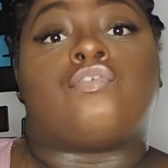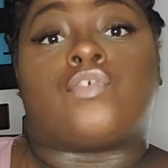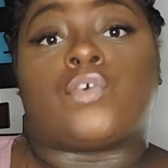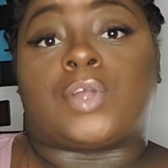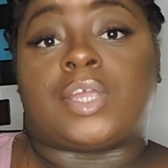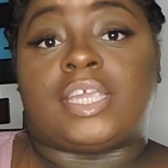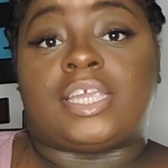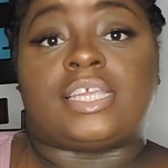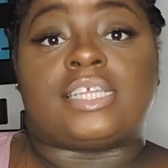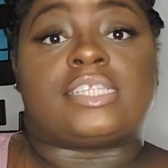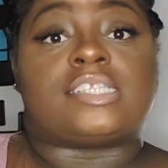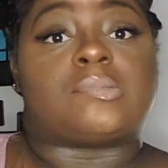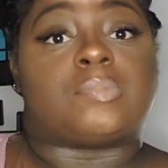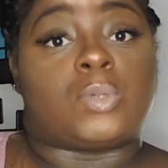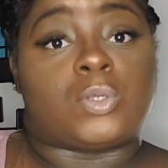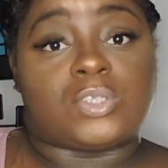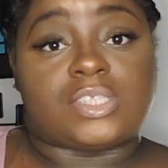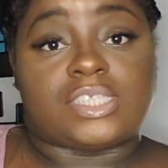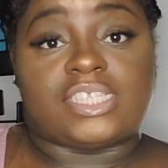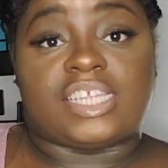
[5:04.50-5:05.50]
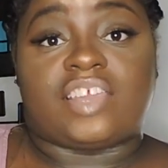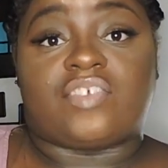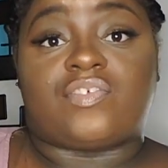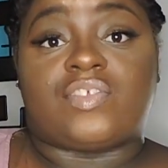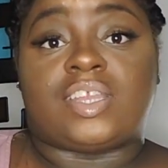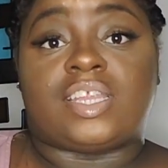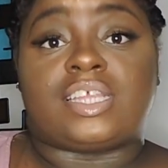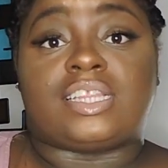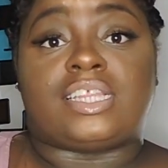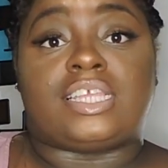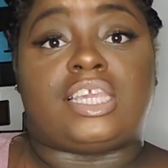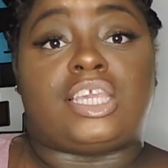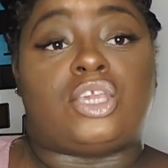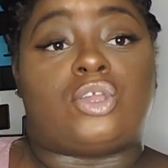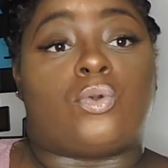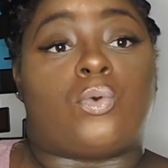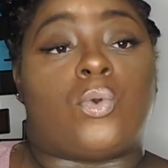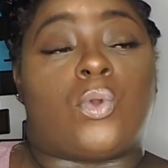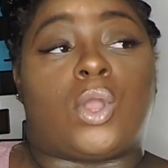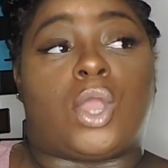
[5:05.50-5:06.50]
friends, most definitely,
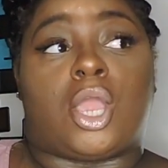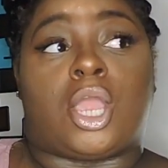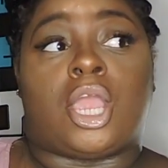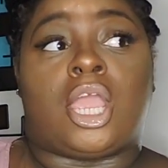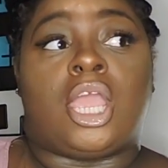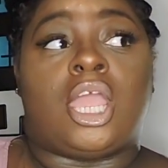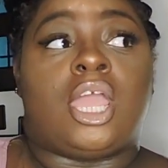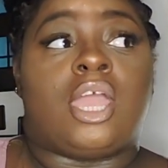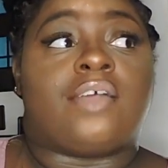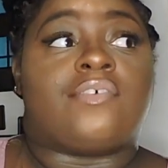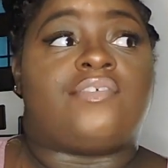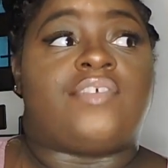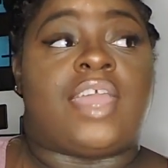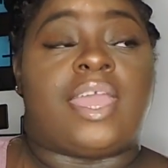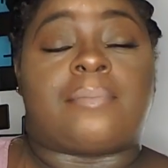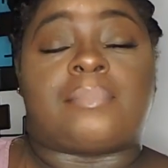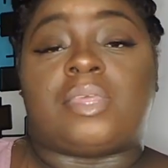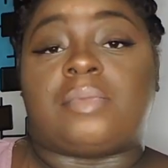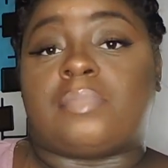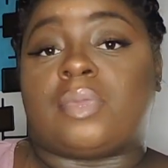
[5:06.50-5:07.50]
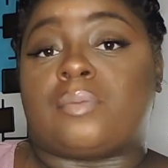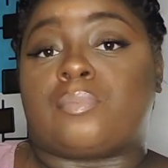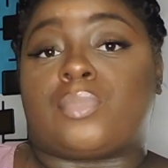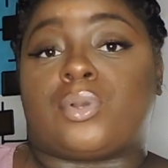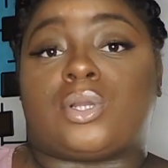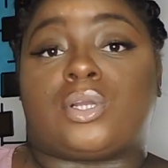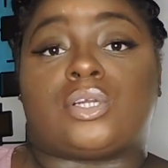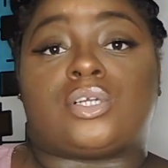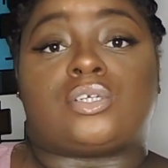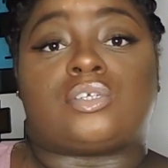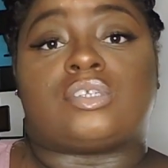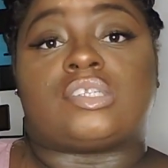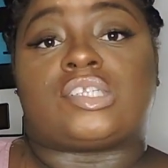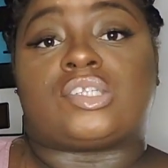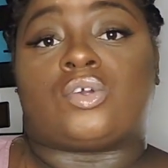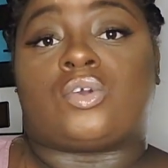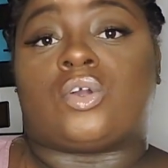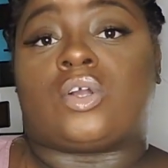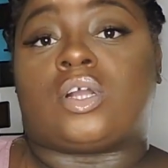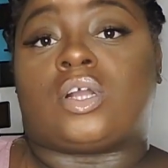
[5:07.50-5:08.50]
or family members,
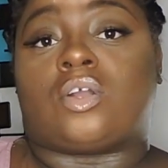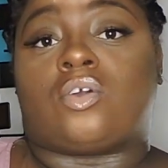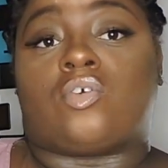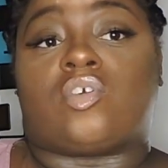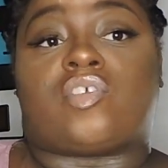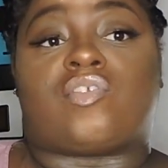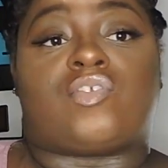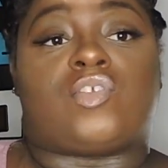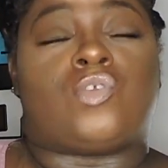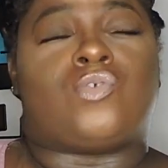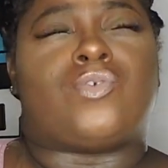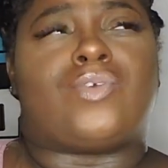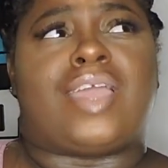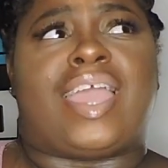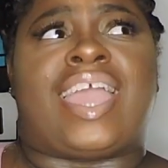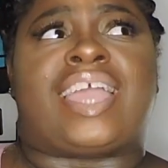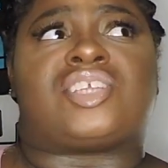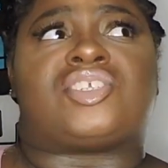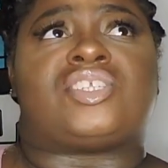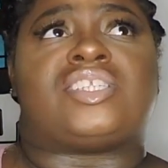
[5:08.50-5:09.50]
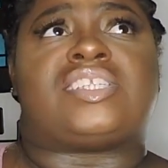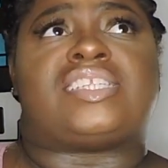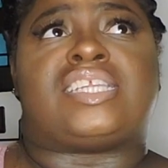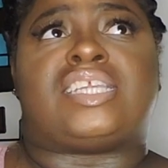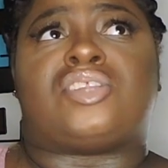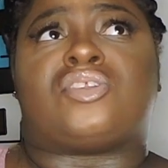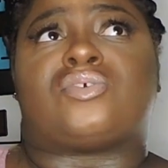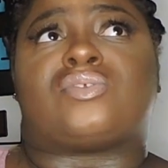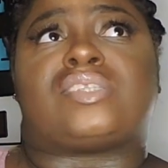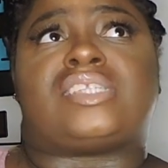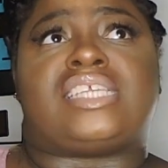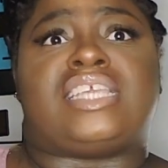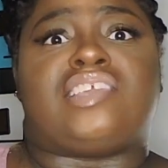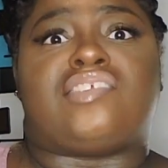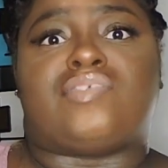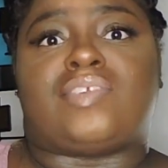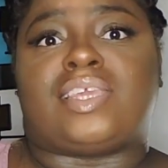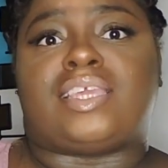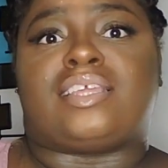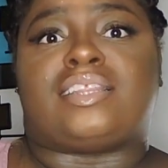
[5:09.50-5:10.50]
or you actually seen on
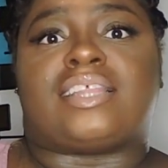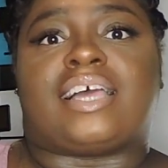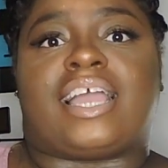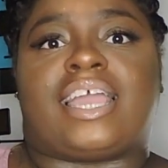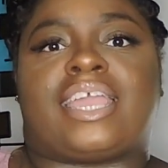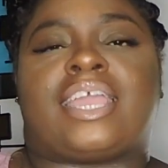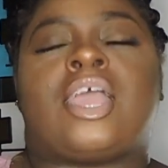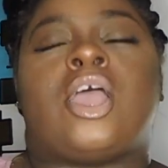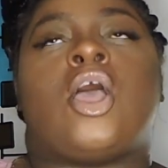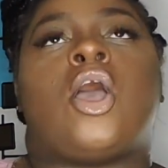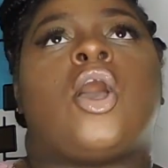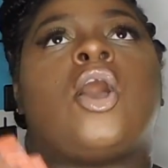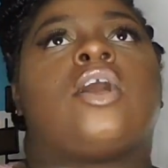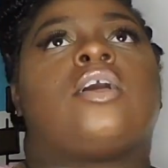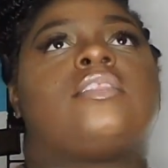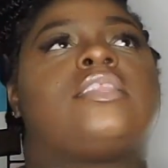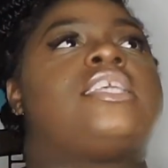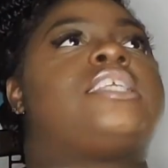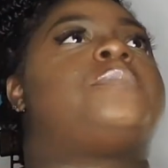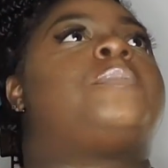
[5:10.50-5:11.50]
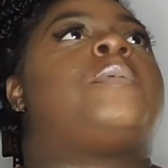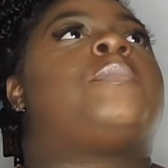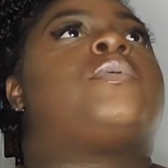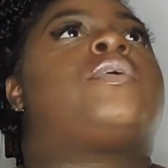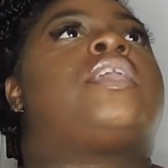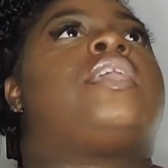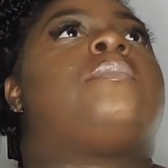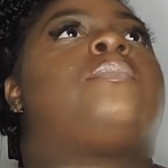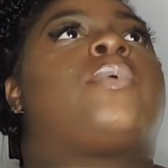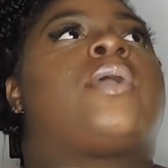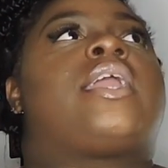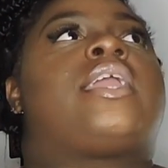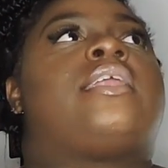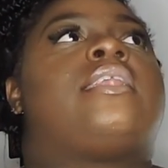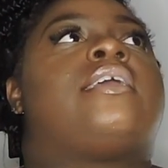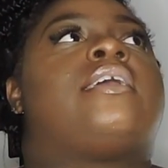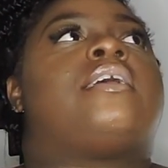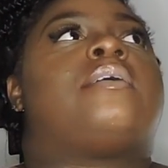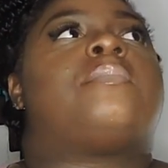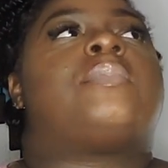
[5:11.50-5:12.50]
TV, like, these people keep
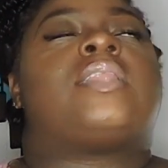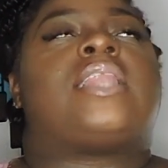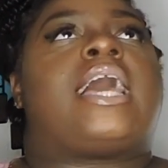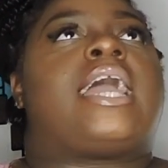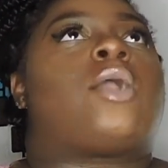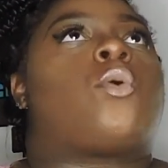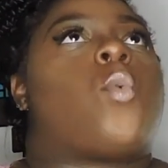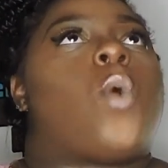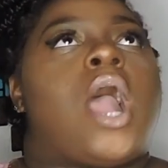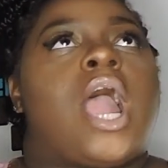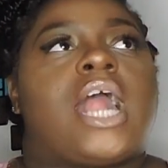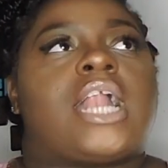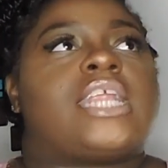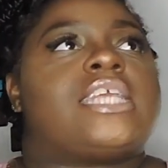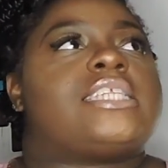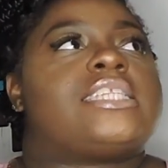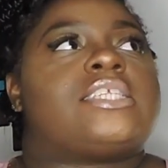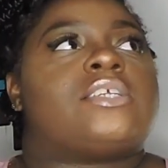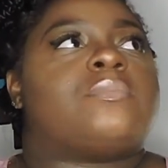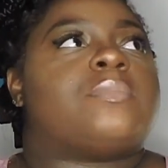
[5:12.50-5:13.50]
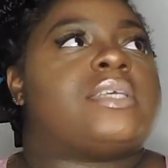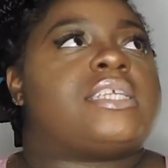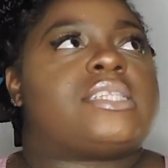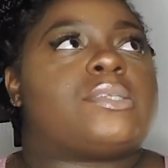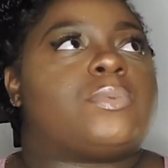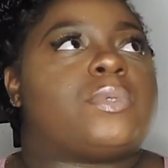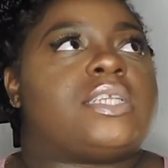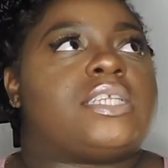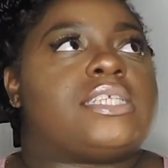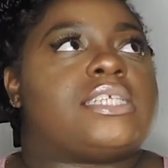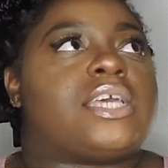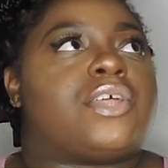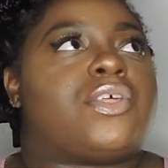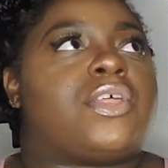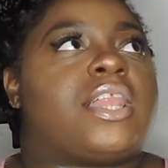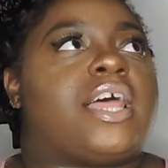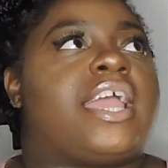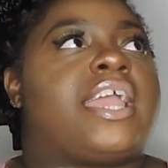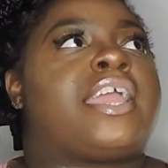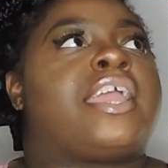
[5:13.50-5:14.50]
breaking up, but like, why are they still messing with each other?
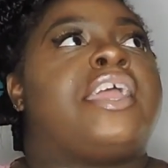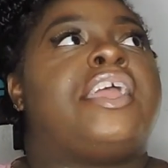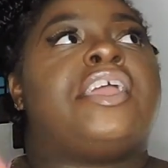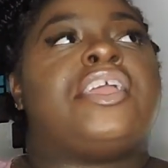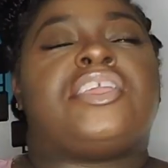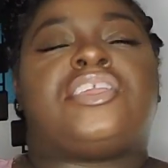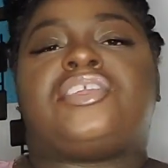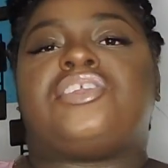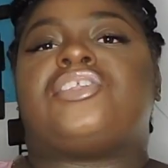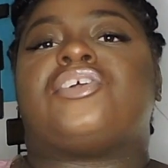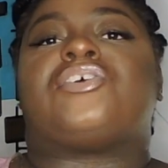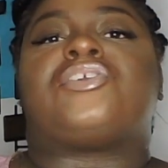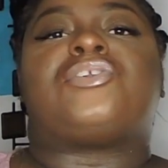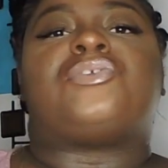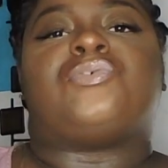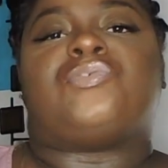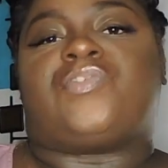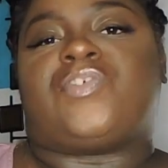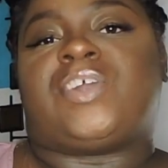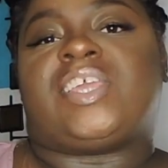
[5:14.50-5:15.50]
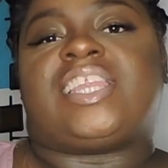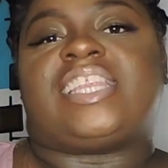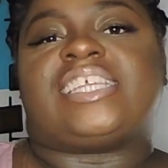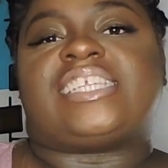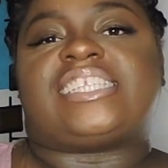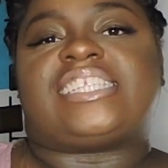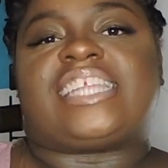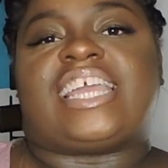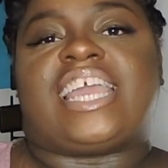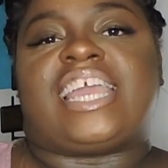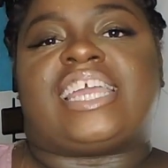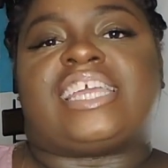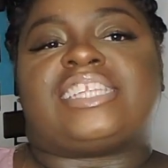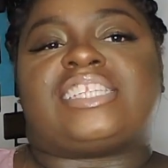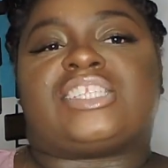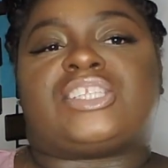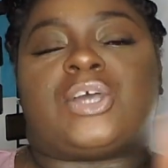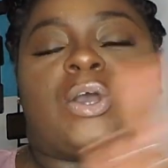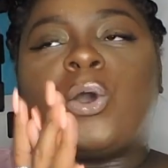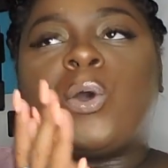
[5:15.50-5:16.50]
Like, you know, you've witnessed that.
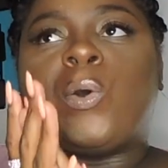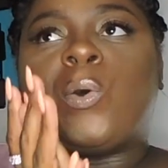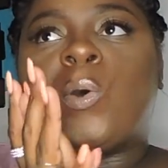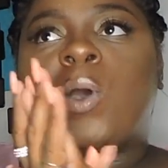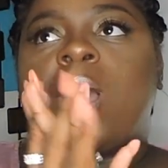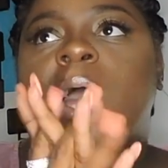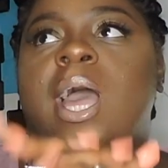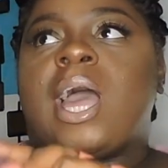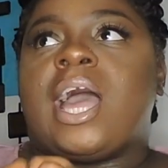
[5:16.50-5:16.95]
So